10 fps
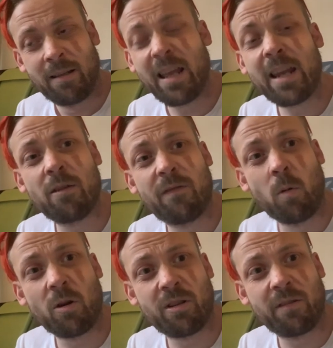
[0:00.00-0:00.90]
Thank you for
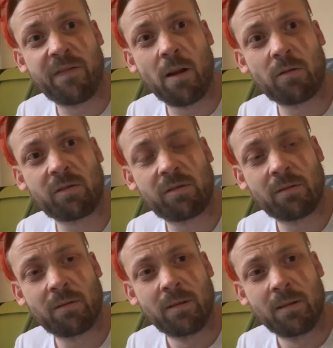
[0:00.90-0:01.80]
watching, folks.
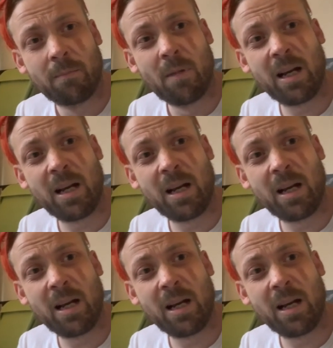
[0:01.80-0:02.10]
My